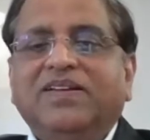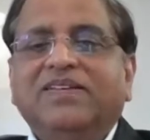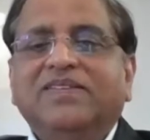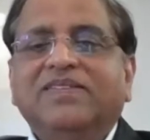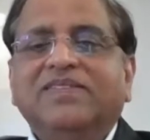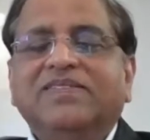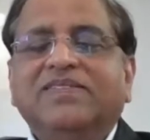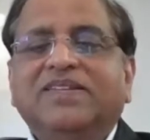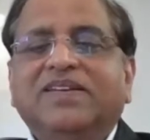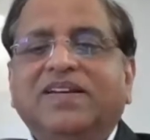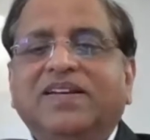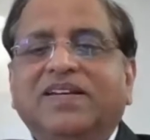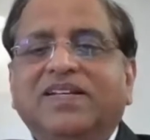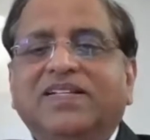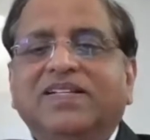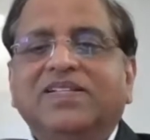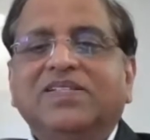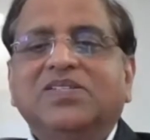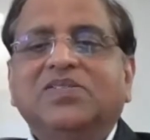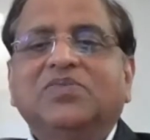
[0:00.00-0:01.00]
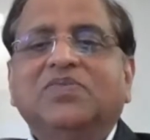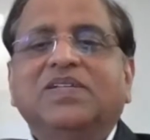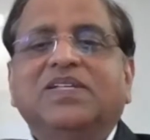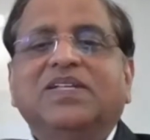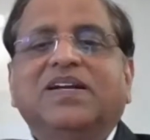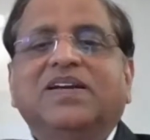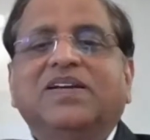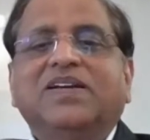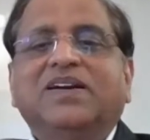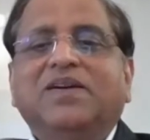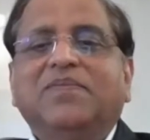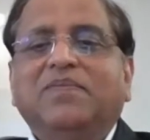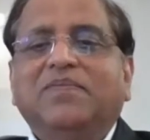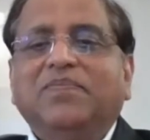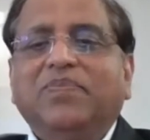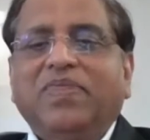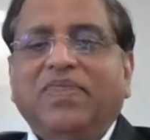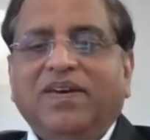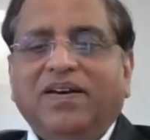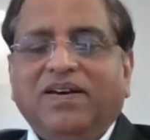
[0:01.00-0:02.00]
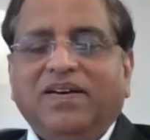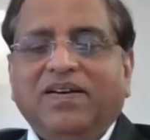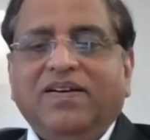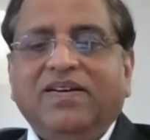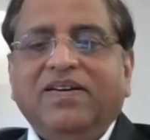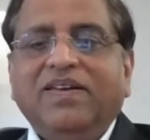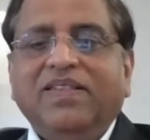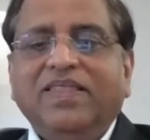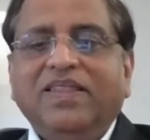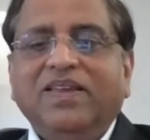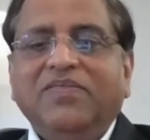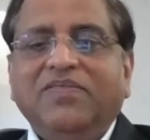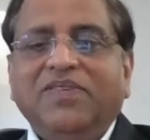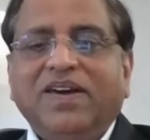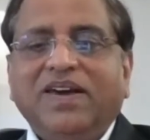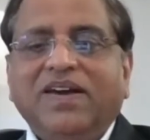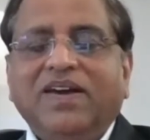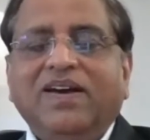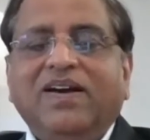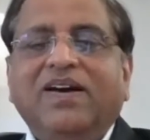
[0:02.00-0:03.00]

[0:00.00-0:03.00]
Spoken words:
considerations which had come in the way.